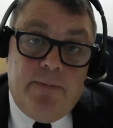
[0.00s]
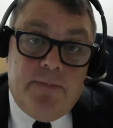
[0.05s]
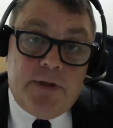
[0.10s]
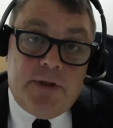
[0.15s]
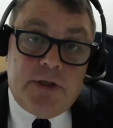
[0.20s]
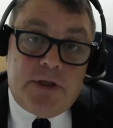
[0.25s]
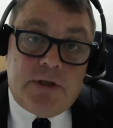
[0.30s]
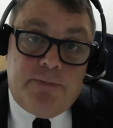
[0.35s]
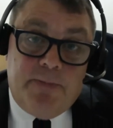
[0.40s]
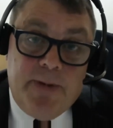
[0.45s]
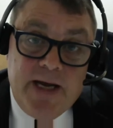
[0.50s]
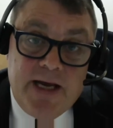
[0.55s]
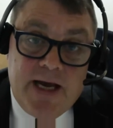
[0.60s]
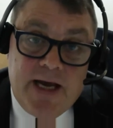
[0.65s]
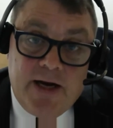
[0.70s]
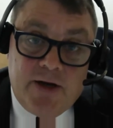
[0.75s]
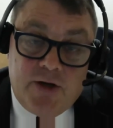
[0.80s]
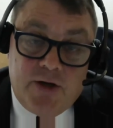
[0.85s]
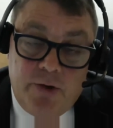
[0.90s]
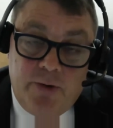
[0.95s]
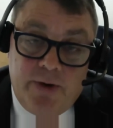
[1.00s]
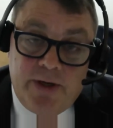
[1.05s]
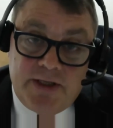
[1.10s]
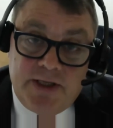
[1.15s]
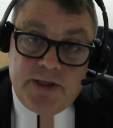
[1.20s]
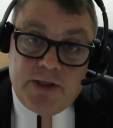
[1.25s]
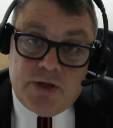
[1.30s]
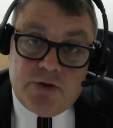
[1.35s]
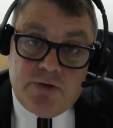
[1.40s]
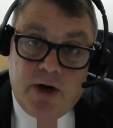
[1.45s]
speaking to its
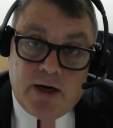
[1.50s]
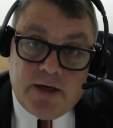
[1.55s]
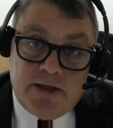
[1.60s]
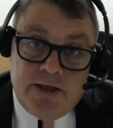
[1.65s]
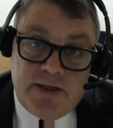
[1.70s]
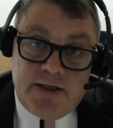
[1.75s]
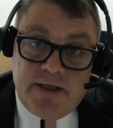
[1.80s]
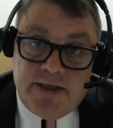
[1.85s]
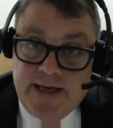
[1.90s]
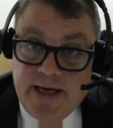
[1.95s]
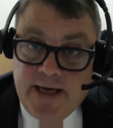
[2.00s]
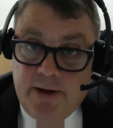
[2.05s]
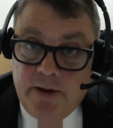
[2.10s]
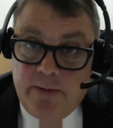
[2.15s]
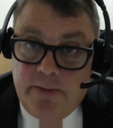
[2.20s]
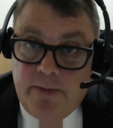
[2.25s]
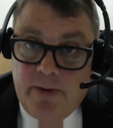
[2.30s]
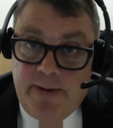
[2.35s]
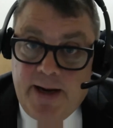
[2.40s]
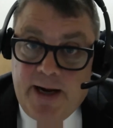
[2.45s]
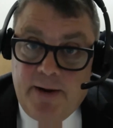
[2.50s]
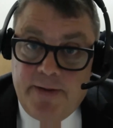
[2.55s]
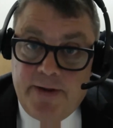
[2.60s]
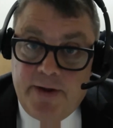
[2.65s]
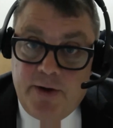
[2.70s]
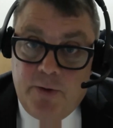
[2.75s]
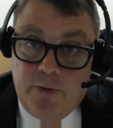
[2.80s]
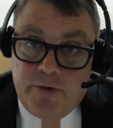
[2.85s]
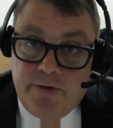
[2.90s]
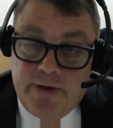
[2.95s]
instructor to tell them about
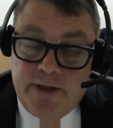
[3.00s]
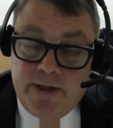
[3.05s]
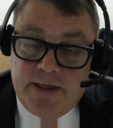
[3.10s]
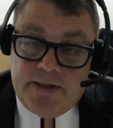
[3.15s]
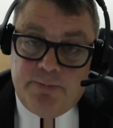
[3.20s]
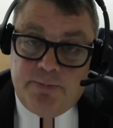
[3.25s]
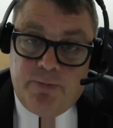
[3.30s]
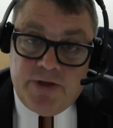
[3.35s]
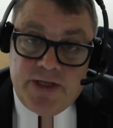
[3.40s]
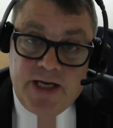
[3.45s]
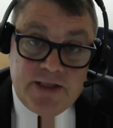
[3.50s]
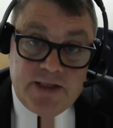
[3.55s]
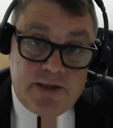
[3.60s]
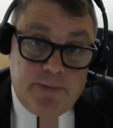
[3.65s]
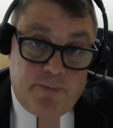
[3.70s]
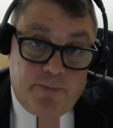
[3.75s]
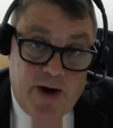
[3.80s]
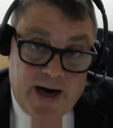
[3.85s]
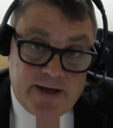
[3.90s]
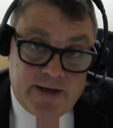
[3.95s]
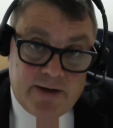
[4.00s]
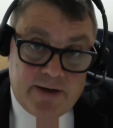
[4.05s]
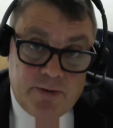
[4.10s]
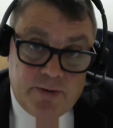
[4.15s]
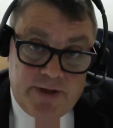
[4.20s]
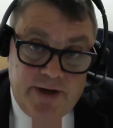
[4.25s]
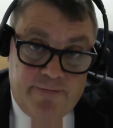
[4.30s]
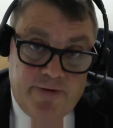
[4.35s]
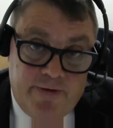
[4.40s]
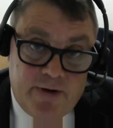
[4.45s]
the order. And this presents a practical
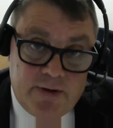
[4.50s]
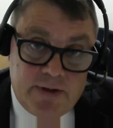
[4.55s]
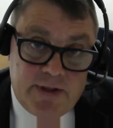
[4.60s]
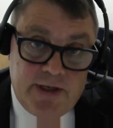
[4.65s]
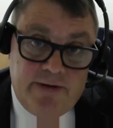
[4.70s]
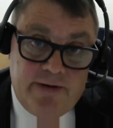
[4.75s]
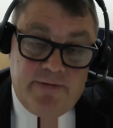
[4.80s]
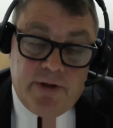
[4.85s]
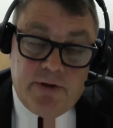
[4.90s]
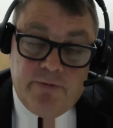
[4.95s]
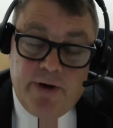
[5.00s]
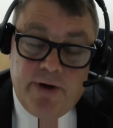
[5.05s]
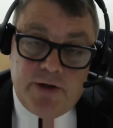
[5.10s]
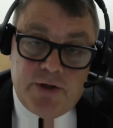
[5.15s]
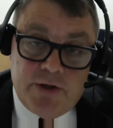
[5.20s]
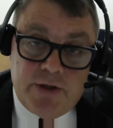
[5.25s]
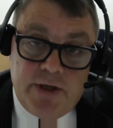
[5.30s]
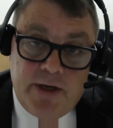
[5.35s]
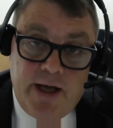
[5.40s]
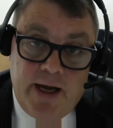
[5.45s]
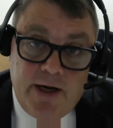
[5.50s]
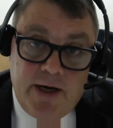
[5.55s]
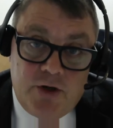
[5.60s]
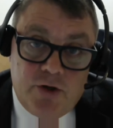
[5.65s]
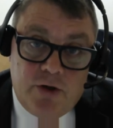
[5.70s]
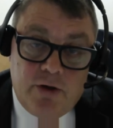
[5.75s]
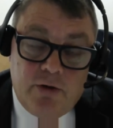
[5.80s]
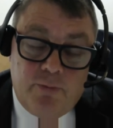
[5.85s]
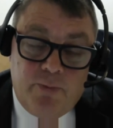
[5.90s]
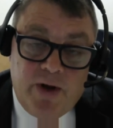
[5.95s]
difficulty for the registered
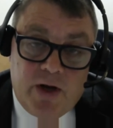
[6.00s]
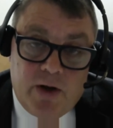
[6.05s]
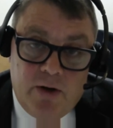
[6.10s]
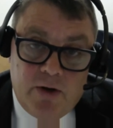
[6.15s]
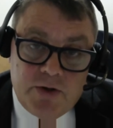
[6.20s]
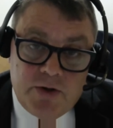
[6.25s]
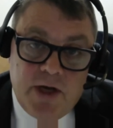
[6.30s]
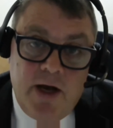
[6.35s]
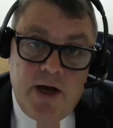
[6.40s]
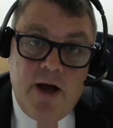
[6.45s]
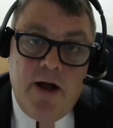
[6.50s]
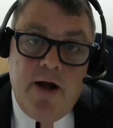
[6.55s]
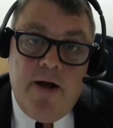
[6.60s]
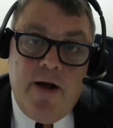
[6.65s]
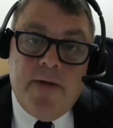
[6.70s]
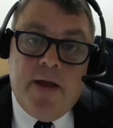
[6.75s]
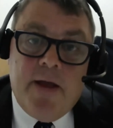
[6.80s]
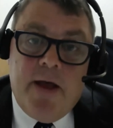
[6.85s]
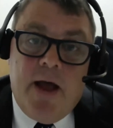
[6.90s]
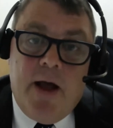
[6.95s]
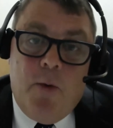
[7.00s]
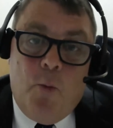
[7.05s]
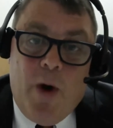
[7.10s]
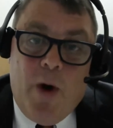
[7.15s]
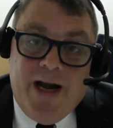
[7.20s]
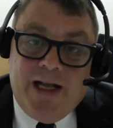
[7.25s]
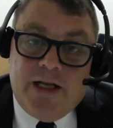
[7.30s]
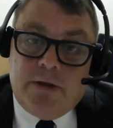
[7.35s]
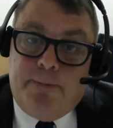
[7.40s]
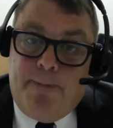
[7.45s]
agent, because
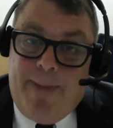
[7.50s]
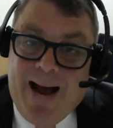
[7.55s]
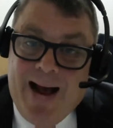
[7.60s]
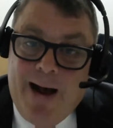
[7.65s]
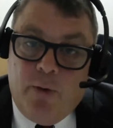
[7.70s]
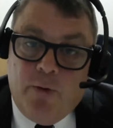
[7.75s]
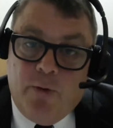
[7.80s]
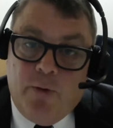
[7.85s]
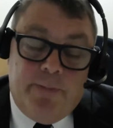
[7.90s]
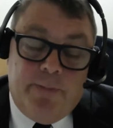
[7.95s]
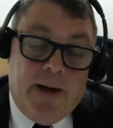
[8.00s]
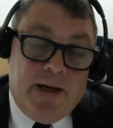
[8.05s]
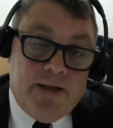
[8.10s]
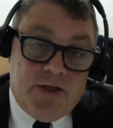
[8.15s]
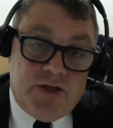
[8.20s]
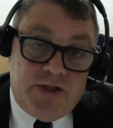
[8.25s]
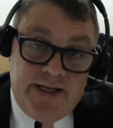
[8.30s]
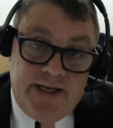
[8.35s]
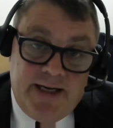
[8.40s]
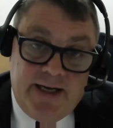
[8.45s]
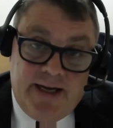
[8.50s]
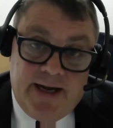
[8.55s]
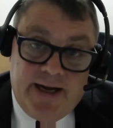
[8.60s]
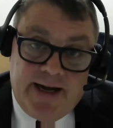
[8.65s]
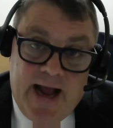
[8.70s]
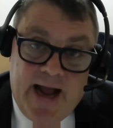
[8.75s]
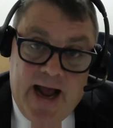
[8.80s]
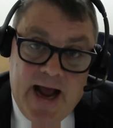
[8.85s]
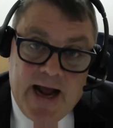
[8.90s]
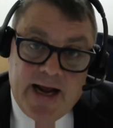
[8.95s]
when it's bound by the seal and
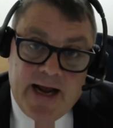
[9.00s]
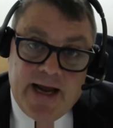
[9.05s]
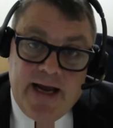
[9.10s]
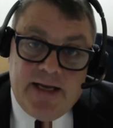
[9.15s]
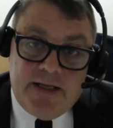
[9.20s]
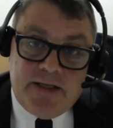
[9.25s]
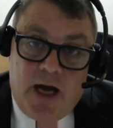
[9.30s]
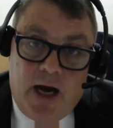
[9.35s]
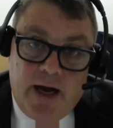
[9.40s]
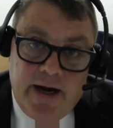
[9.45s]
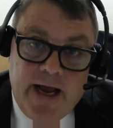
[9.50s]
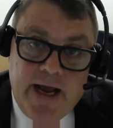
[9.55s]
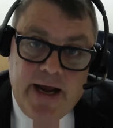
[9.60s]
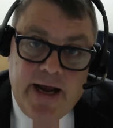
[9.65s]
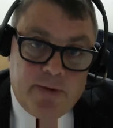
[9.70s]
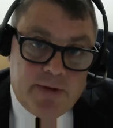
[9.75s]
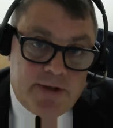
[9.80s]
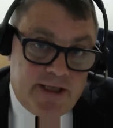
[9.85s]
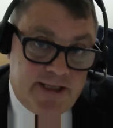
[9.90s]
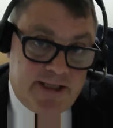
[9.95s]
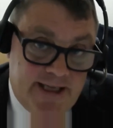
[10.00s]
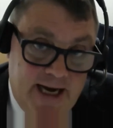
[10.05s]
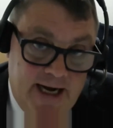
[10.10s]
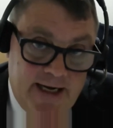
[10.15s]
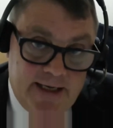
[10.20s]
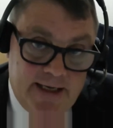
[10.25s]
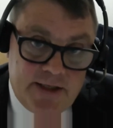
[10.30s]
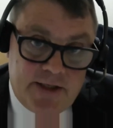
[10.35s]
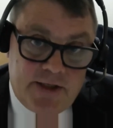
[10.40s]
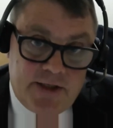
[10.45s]
gag, it's unable to tell
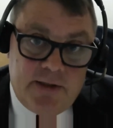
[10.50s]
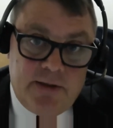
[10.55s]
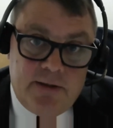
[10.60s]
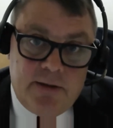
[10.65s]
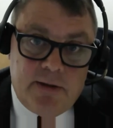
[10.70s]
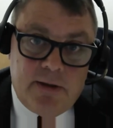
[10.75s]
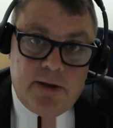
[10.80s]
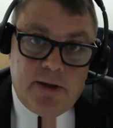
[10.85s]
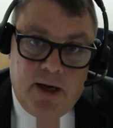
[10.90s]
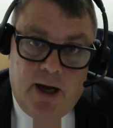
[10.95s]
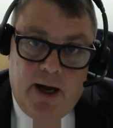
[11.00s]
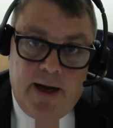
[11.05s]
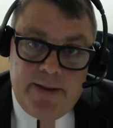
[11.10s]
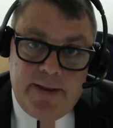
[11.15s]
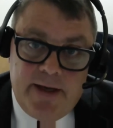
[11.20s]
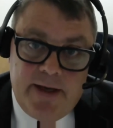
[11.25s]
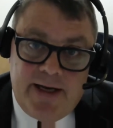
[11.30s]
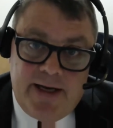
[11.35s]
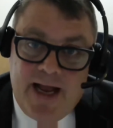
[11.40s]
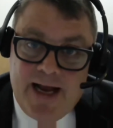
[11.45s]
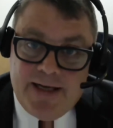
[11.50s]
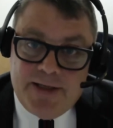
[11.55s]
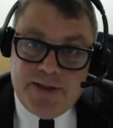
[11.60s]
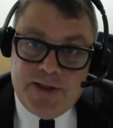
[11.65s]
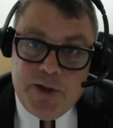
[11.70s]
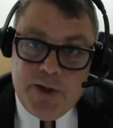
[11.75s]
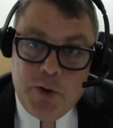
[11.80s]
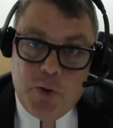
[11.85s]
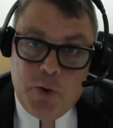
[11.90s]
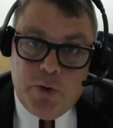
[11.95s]
its client that it has
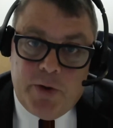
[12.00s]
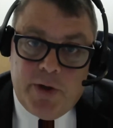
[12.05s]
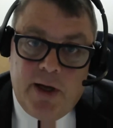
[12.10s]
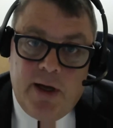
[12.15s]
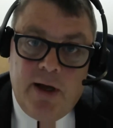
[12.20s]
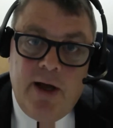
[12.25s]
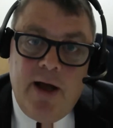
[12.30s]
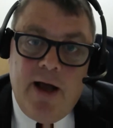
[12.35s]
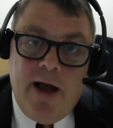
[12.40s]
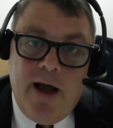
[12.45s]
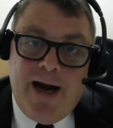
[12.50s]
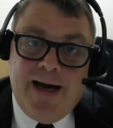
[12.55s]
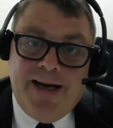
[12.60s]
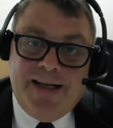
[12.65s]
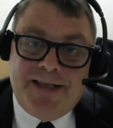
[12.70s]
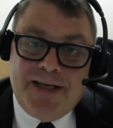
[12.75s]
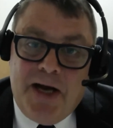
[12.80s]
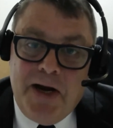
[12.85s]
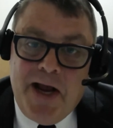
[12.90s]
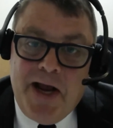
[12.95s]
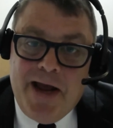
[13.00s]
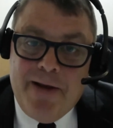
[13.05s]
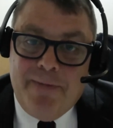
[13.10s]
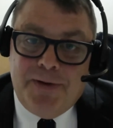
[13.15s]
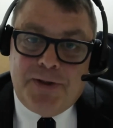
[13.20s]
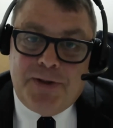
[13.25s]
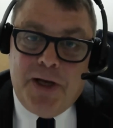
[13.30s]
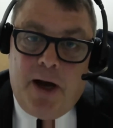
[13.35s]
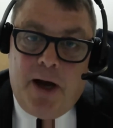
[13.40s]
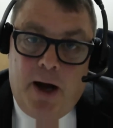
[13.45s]
the order, and it's
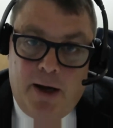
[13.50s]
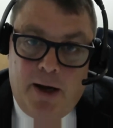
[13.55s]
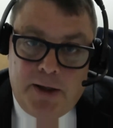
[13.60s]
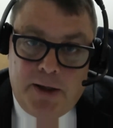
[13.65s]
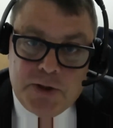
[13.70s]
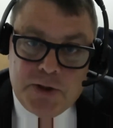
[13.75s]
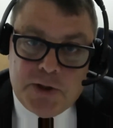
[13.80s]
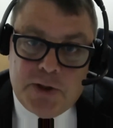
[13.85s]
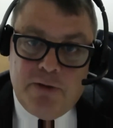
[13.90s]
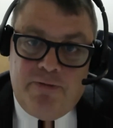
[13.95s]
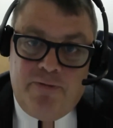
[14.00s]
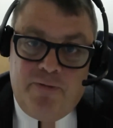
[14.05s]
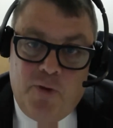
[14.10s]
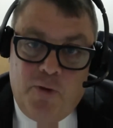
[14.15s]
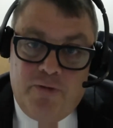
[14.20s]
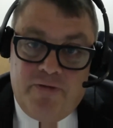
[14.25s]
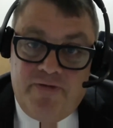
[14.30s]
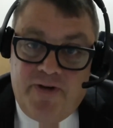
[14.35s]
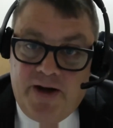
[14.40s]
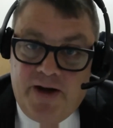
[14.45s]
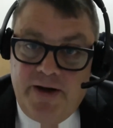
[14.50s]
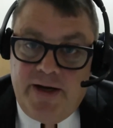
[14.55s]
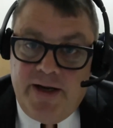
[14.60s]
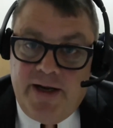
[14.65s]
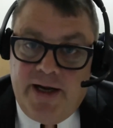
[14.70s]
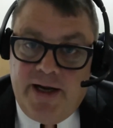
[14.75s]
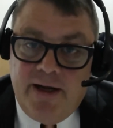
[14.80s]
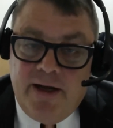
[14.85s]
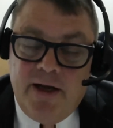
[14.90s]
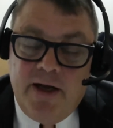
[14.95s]
unable to ask for
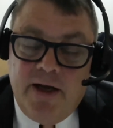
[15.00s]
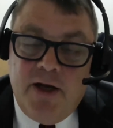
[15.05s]
funding